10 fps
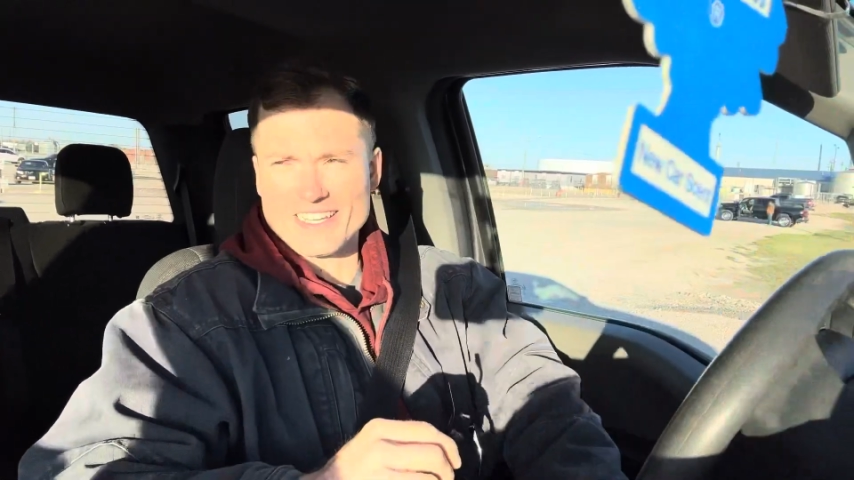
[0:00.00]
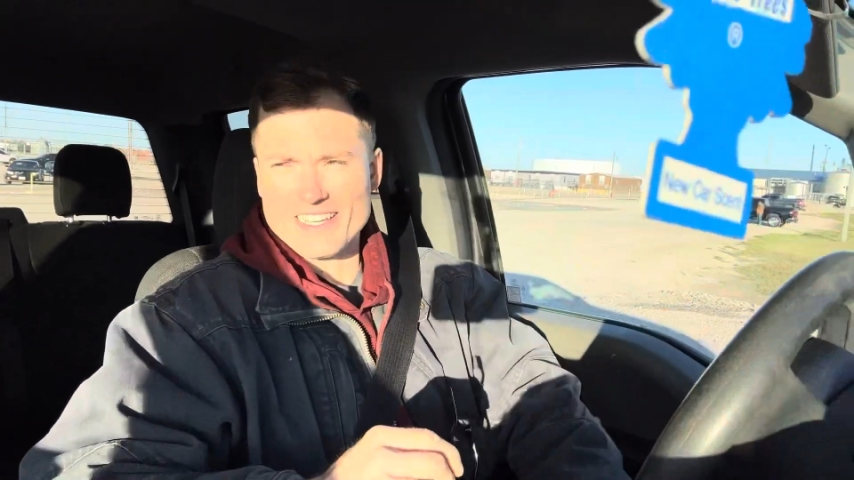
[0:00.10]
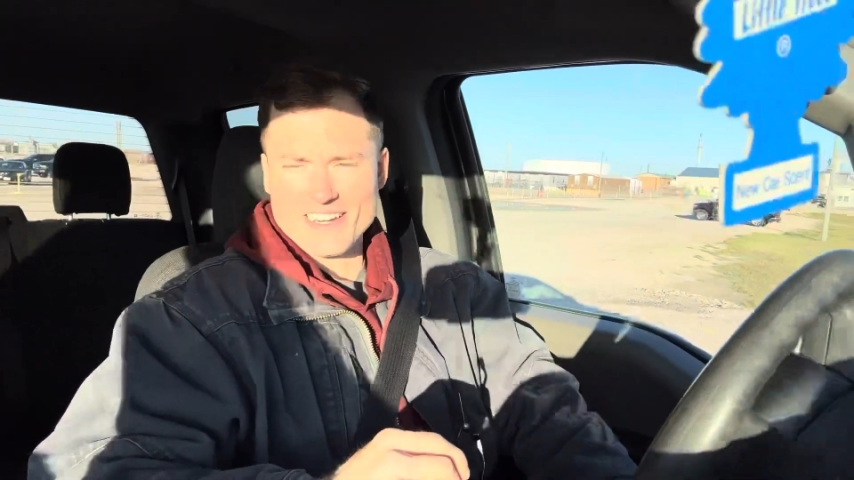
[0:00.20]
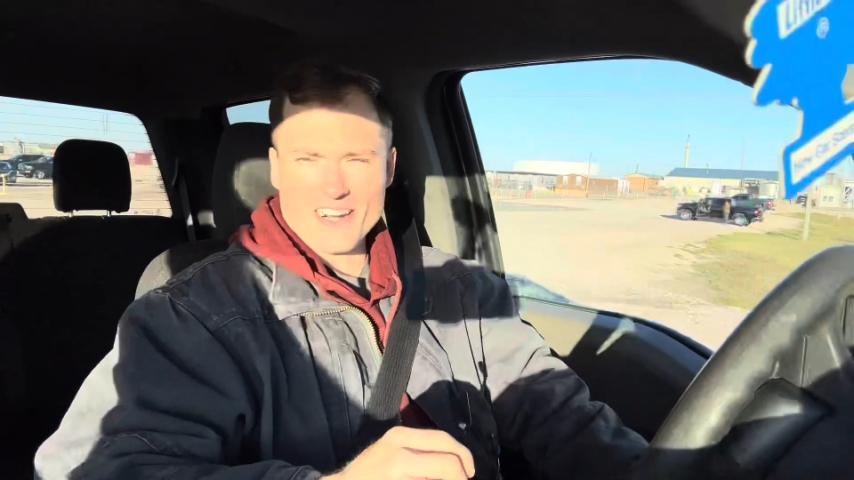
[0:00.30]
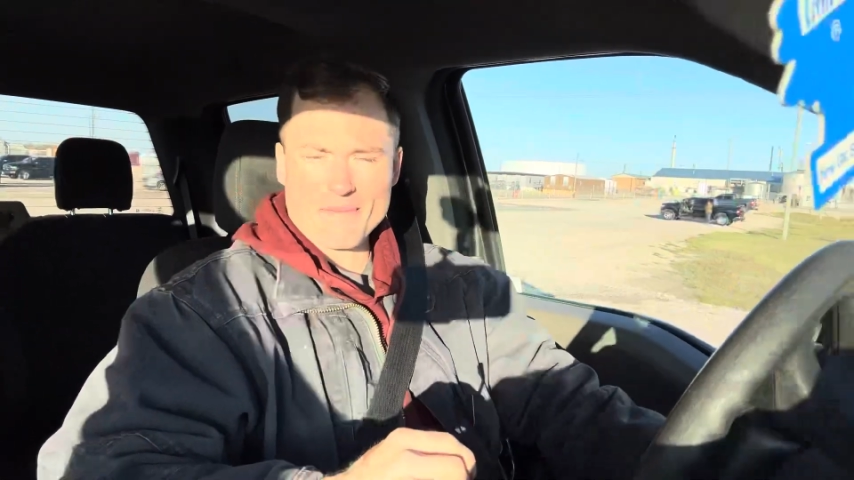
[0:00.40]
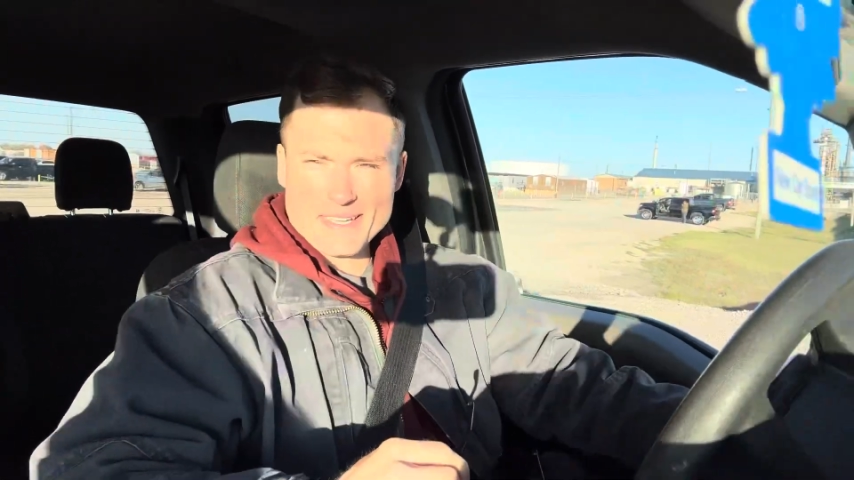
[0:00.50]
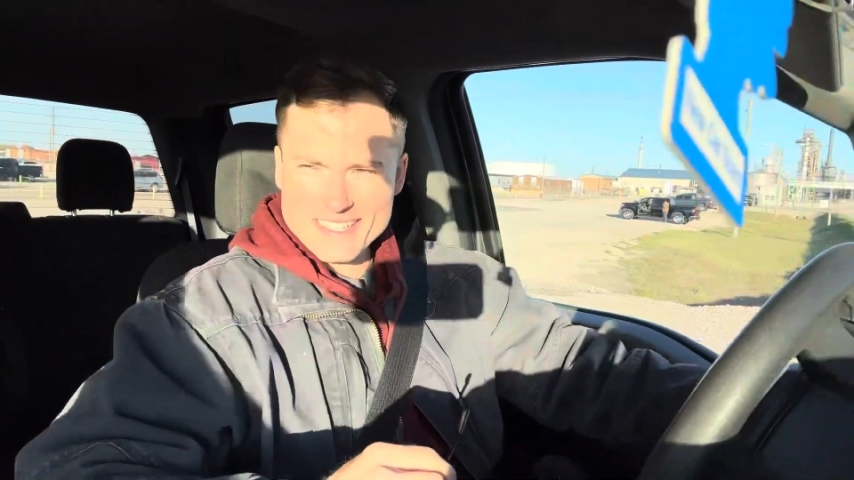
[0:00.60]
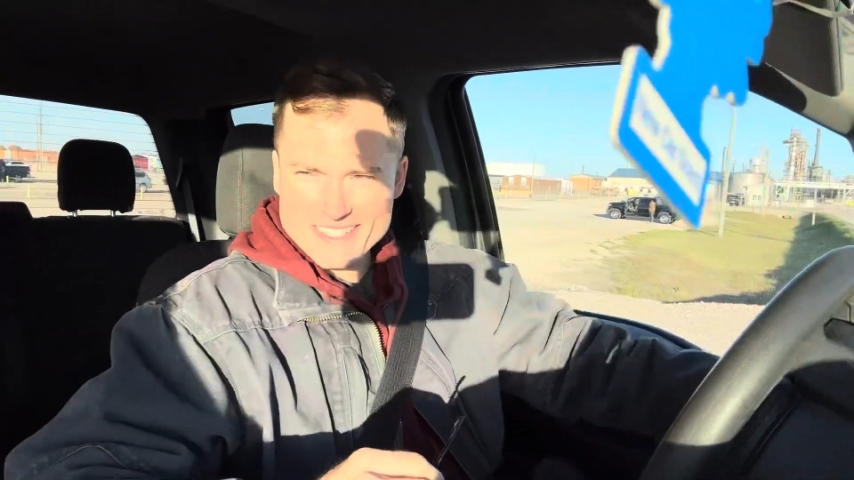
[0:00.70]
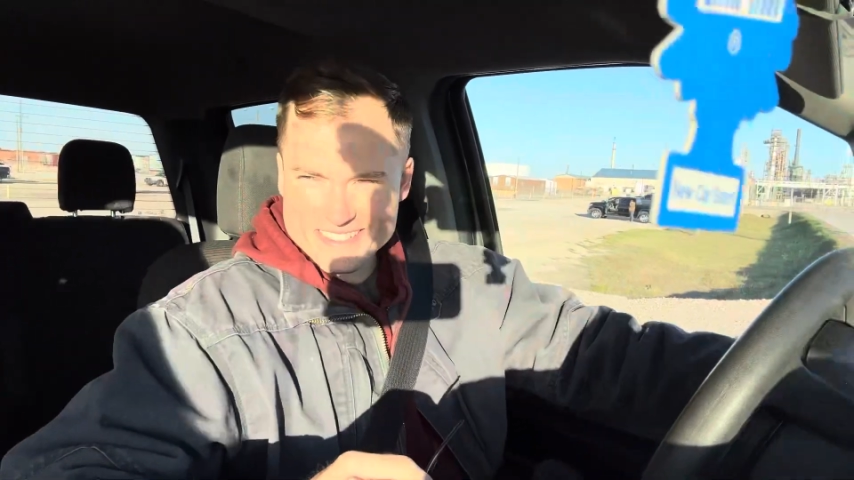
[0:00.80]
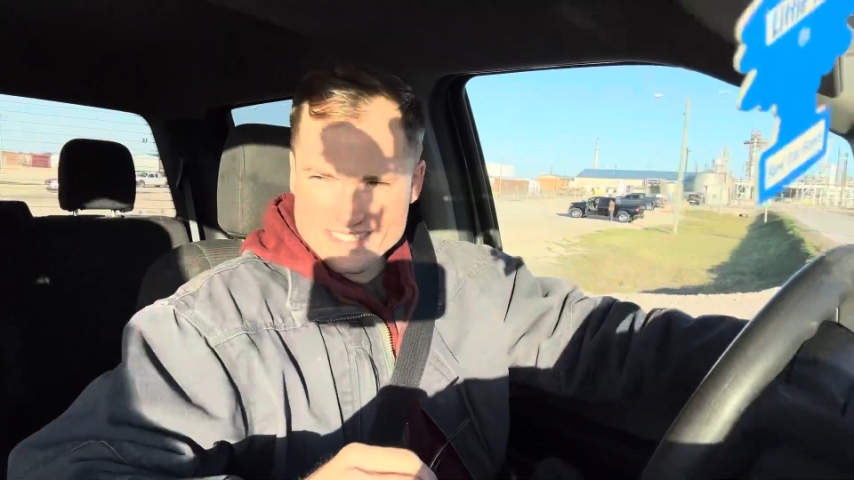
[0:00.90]
You know what I mean?
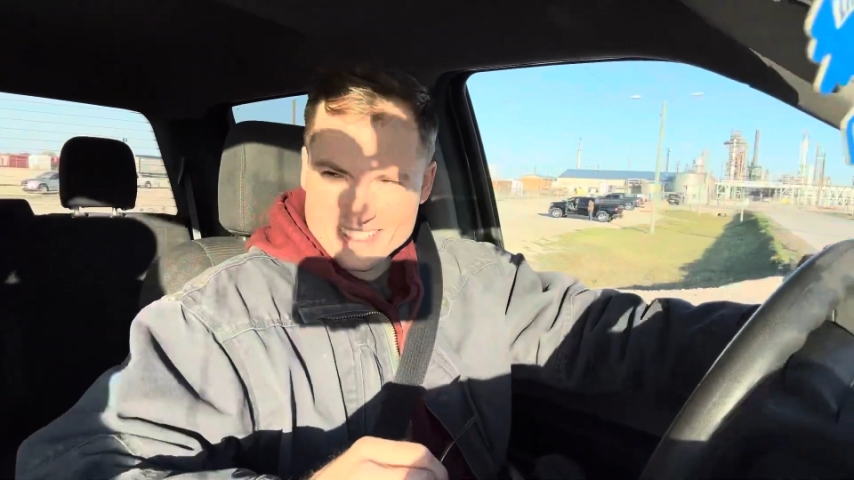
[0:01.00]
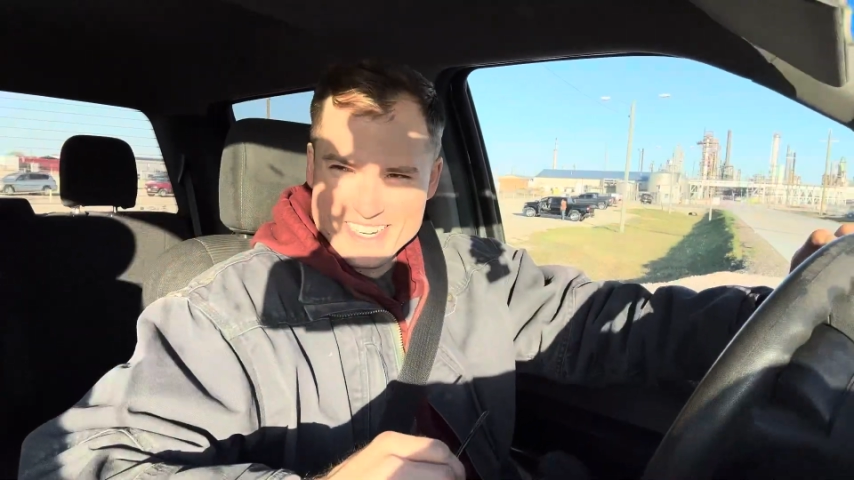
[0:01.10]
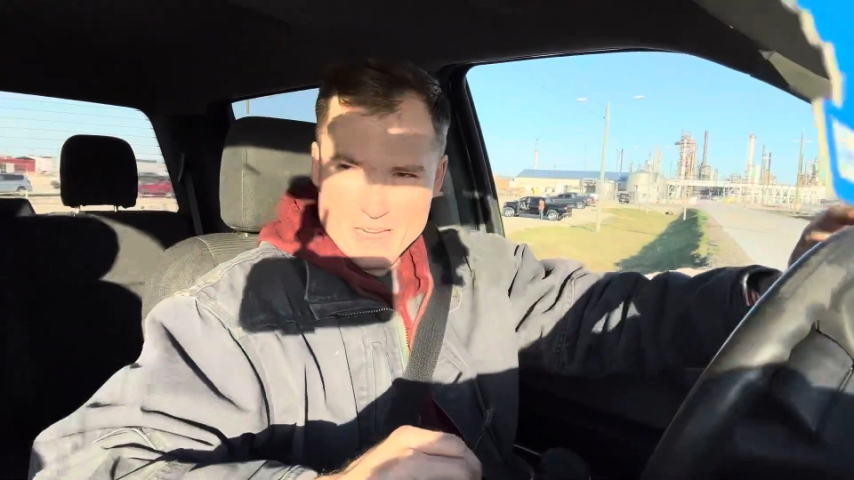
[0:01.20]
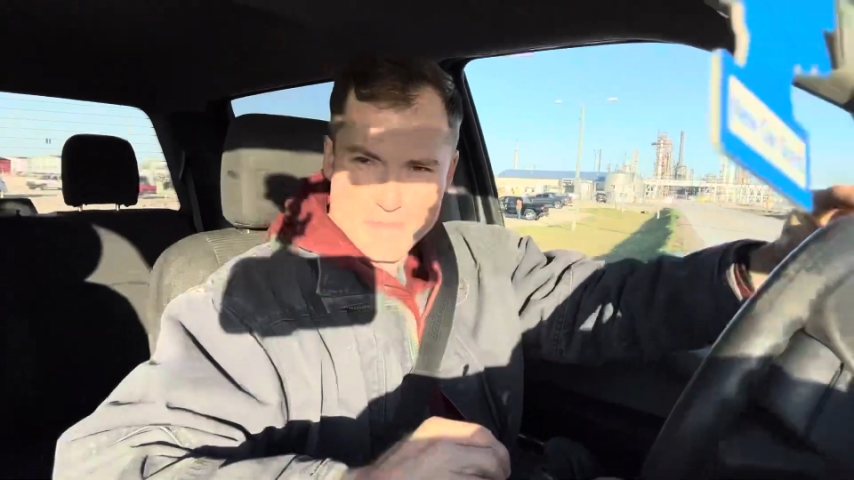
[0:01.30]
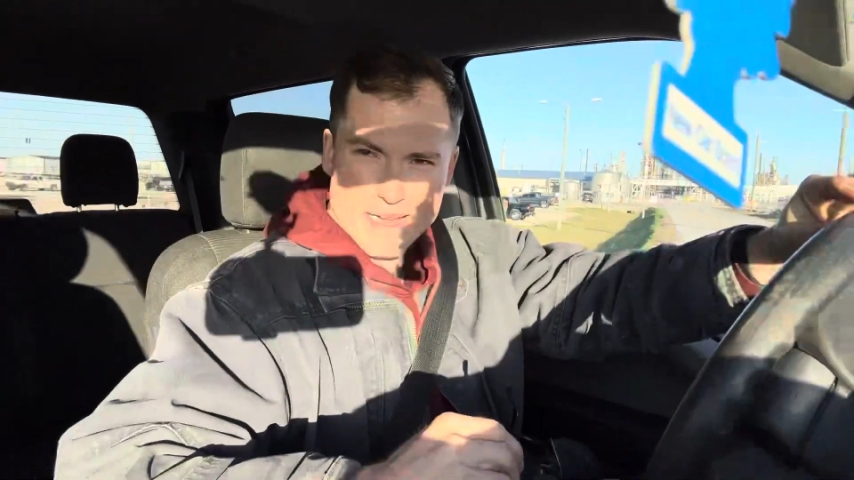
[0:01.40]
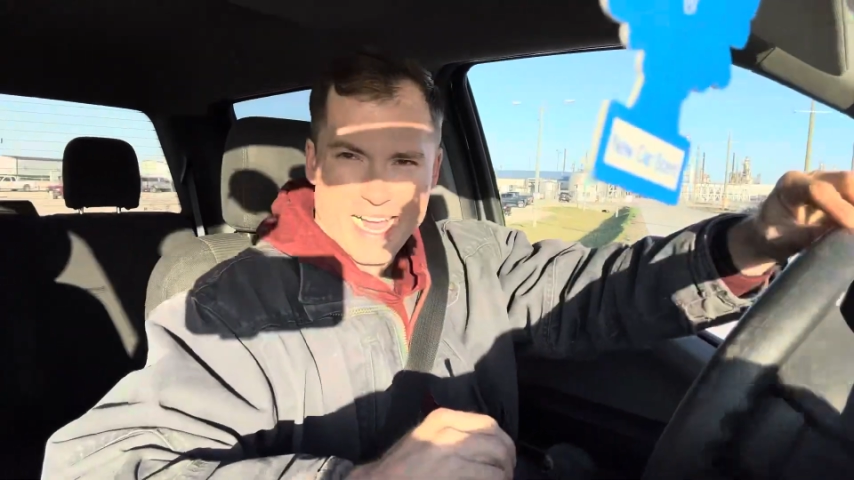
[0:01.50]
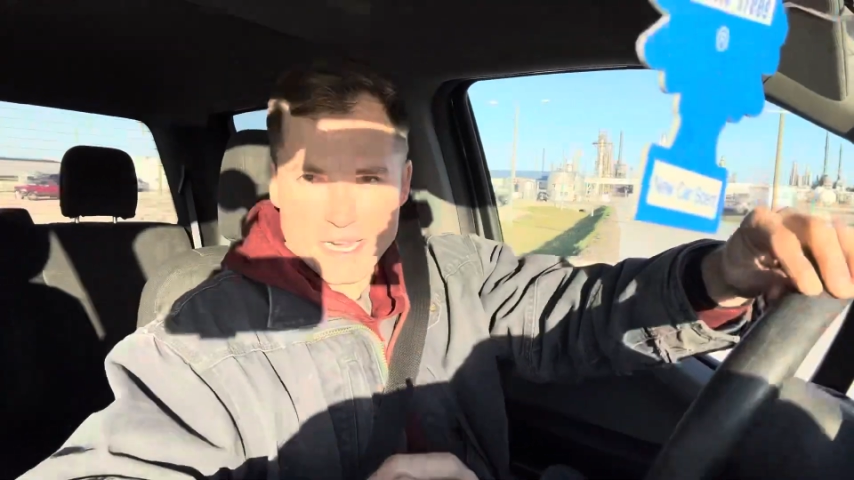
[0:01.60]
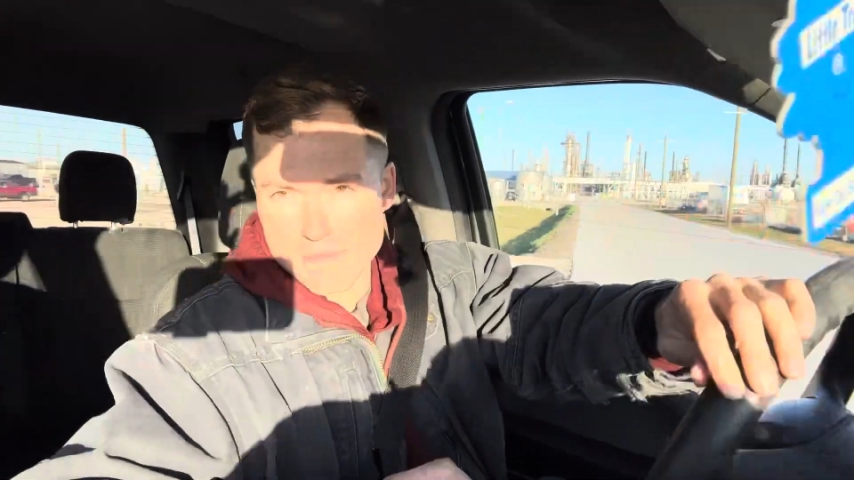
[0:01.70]
It's really not bad.